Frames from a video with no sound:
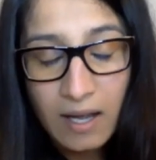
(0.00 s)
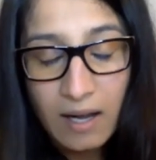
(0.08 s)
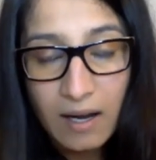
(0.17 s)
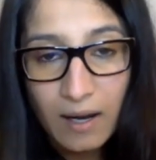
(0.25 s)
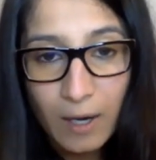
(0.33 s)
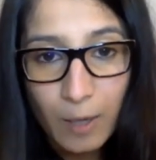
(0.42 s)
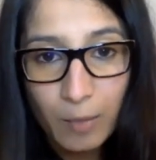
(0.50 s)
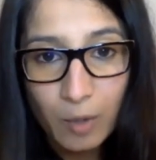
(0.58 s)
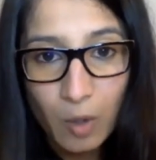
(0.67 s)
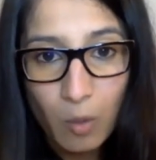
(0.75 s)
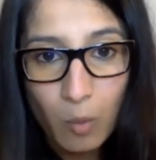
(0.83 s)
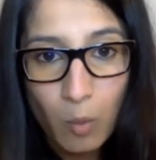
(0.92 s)

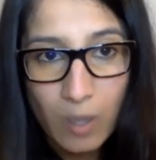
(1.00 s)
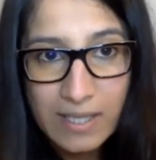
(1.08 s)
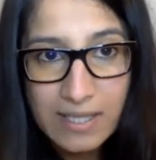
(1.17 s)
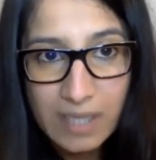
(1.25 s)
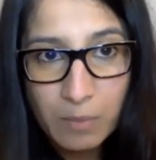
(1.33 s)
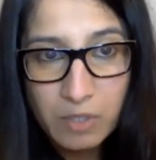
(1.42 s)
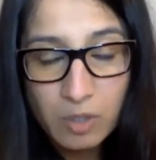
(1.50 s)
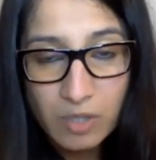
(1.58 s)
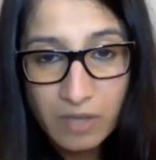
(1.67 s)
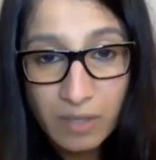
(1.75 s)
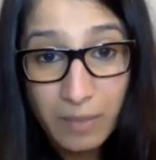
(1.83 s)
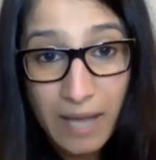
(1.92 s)
What steps, so
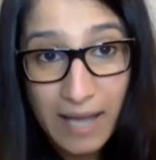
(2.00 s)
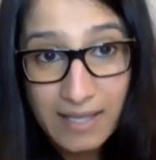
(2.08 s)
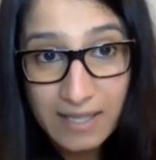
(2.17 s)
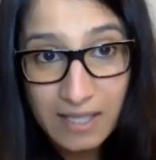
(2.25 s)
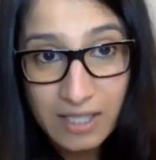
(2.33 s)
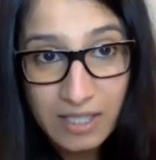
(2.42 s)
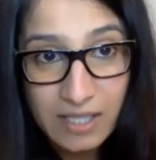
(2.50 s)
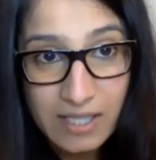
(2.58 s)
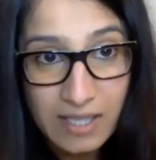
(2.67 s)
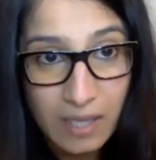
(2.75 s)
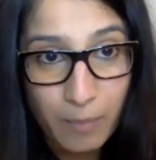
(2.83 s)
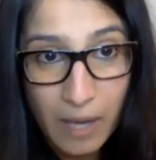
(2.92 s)
somebody has an
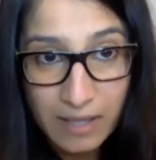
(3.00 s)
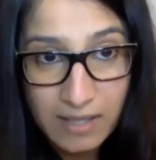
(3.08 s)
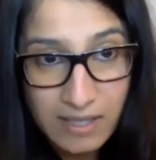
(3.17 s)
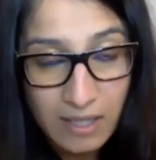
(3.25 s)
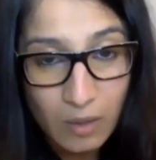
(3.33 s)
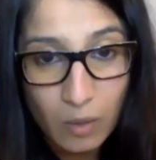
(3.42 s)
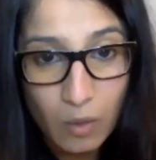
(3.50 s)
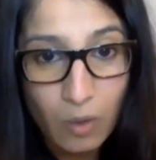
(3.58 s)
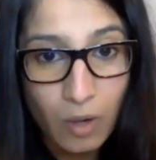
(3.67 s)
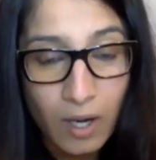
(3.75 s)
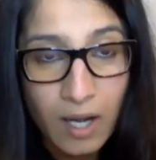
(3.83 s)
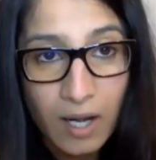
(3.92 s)
interest, they're practicing
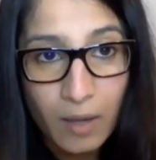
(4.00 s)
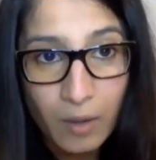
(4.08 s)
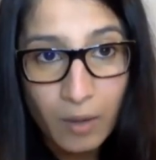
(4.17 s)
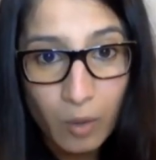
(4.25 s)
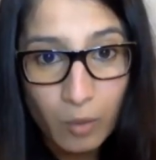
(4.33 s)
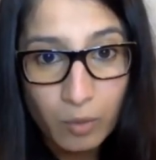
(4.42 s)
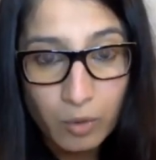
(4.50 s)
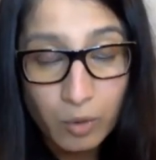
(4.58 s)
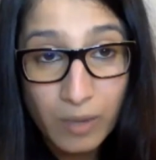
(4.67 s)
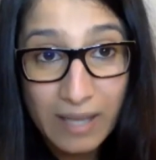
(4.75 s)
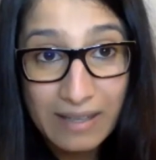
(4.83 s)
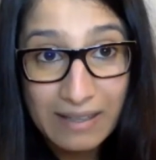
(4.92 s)
law,
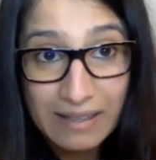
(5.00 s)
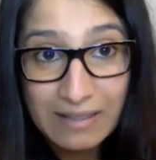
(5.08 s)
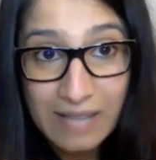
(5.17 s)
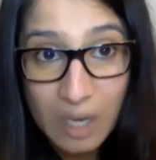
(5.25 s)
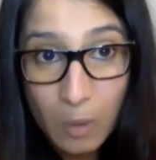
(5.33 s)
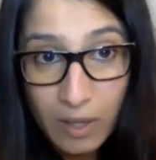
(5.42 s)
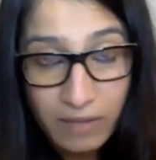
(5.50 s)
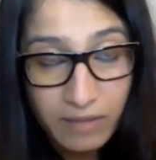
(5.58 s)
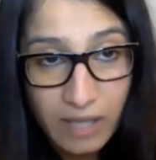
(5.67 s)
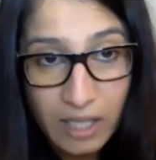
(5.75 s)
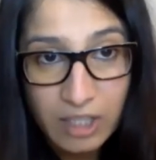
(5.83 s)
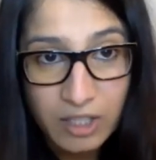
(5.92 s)
do they need tech
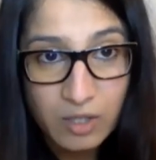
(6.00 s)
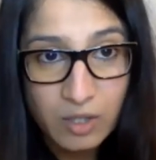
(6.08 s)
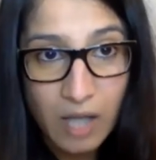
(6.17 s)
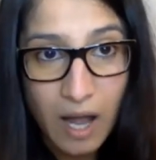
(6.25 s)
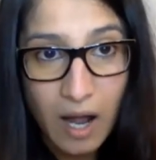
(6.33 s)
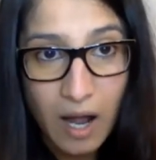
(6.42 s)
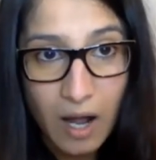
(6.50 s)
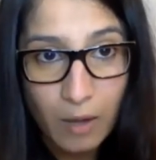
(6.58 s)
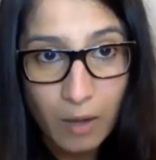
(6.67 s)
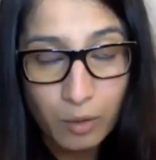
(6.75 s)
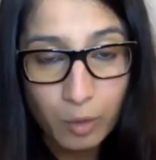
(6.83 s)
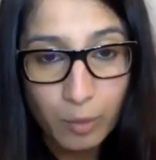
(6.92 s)
qualifications? How
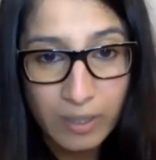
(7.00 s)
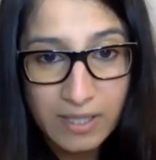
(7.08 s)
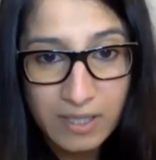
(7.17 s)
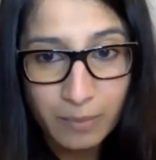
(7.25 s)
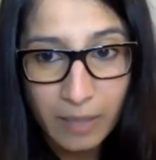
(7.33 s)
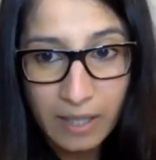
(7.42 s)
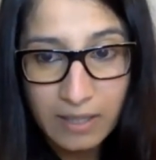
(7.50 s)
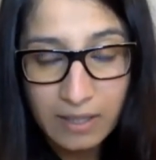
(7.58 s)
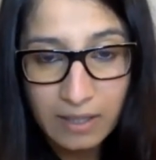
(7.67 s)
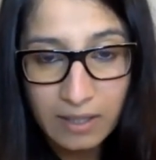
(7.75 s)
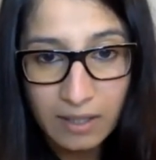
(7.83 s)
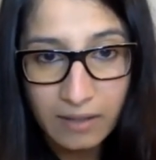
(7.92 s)
do you participate
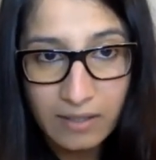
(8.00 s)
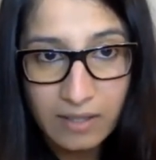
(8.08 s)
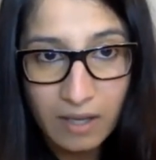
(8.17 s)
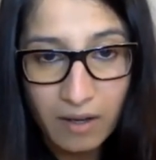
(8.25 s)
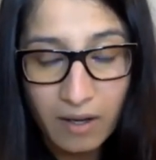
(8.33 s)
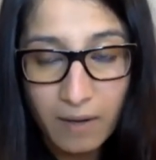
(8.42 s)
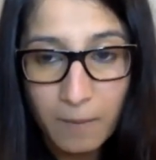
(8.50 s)
in this area?